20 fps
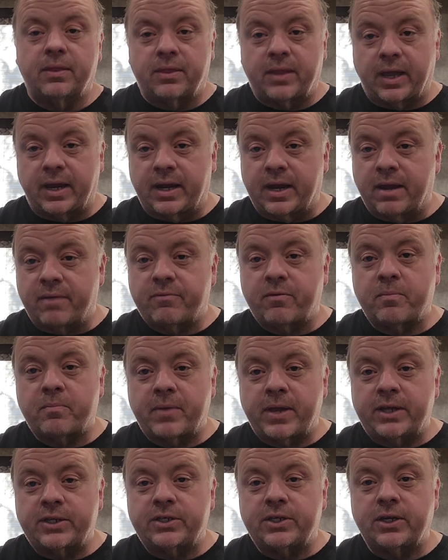They never
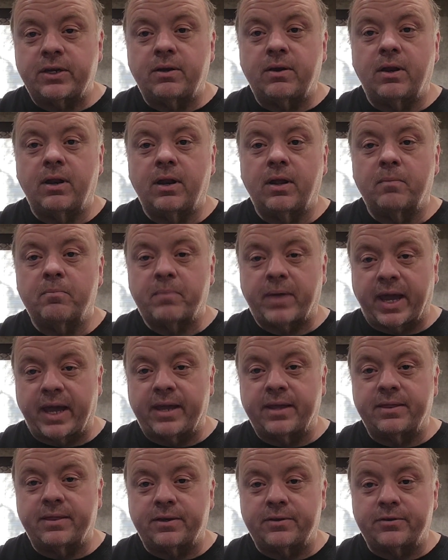mention
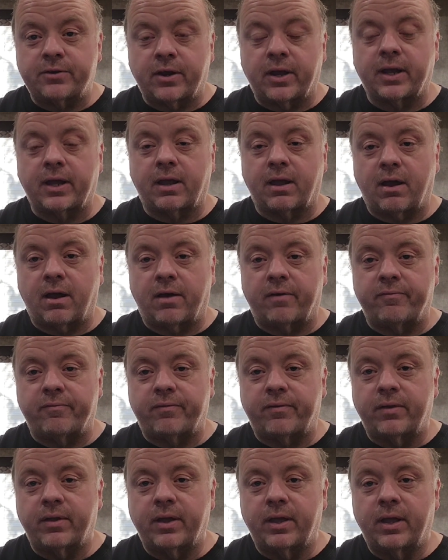paying the truck off.
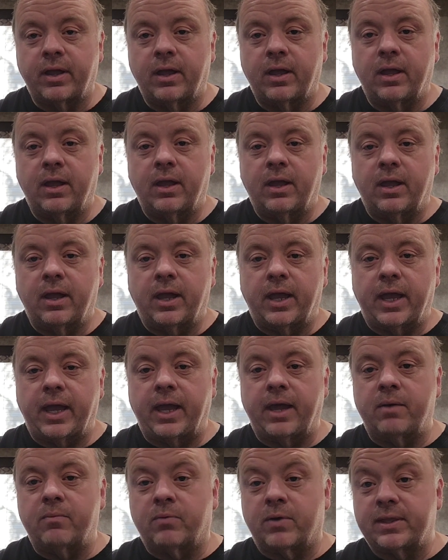
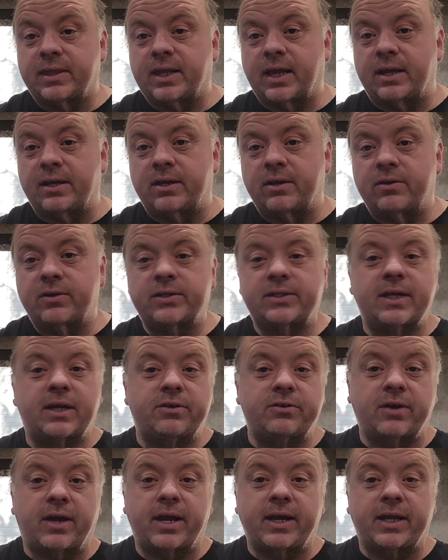And what they do is
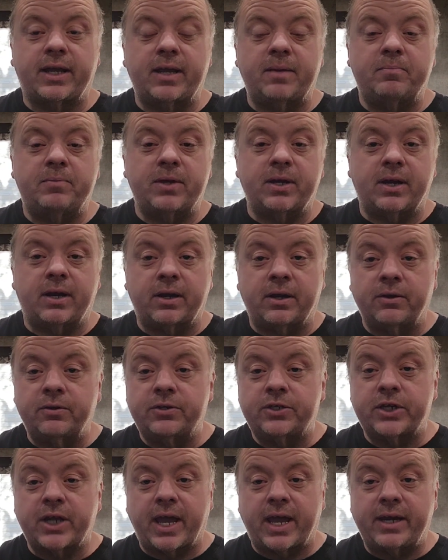they try to keep you in a
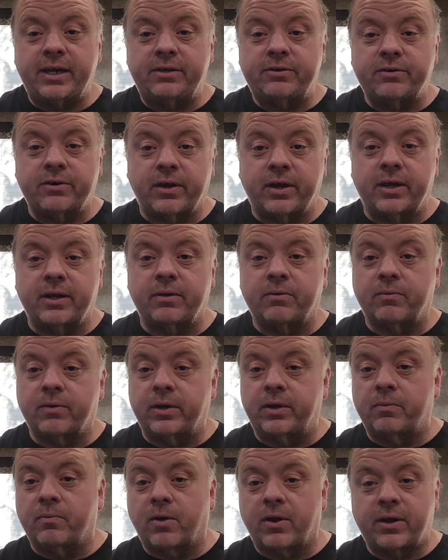new shiny truck
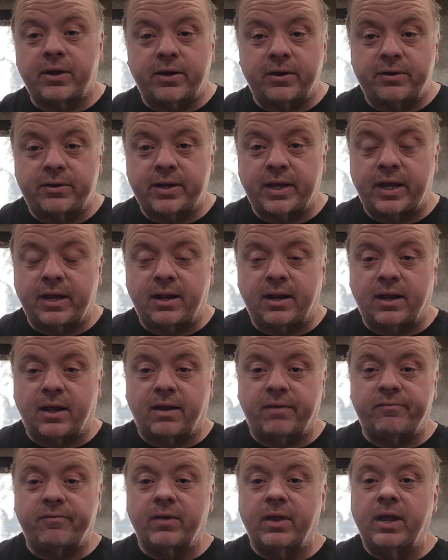where you work your tail
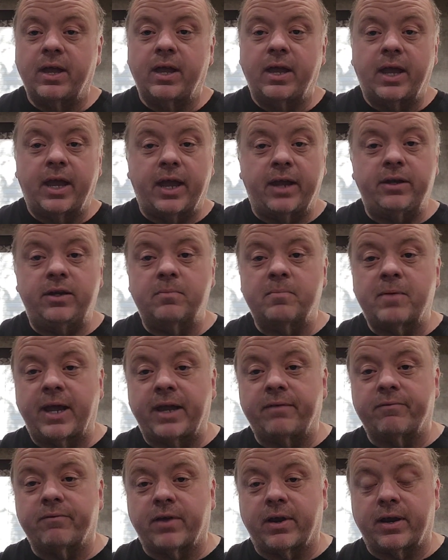off and you
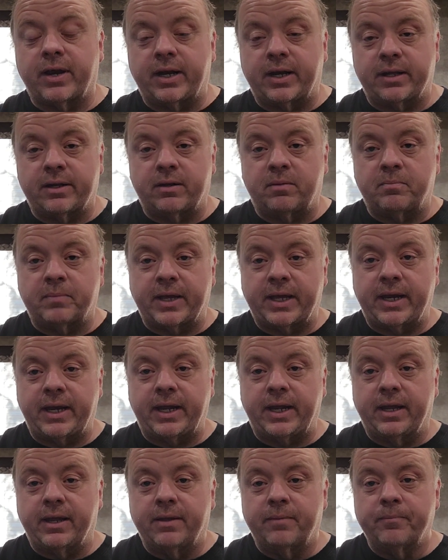make very little
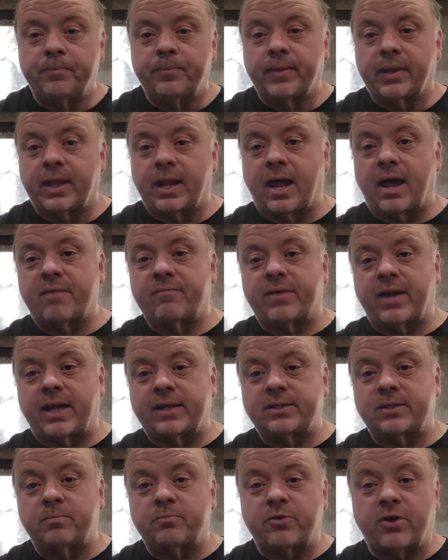money. Now, I've
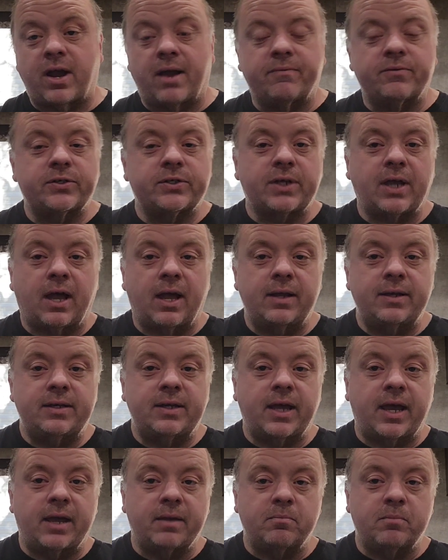had some drivers
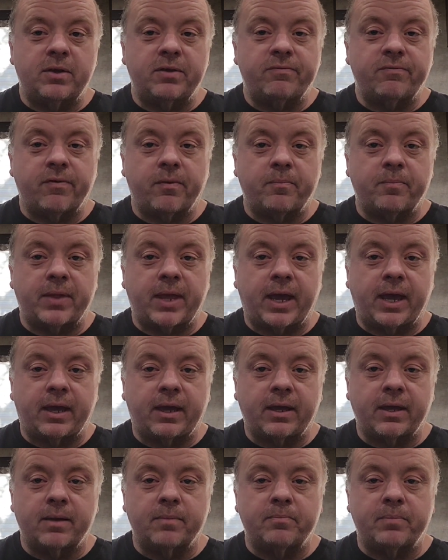contact me from that
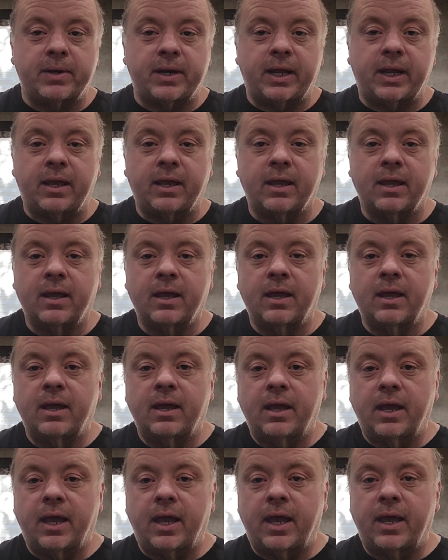company,
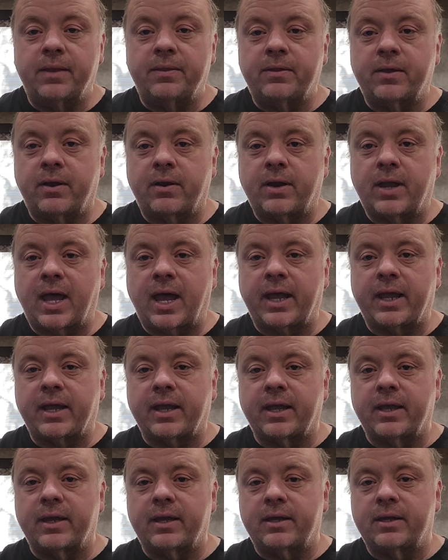and they're like,
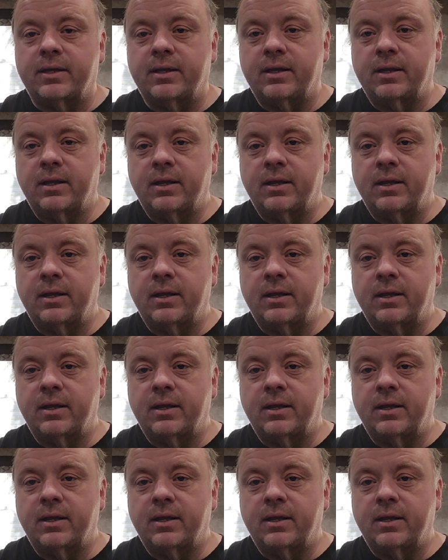Todd,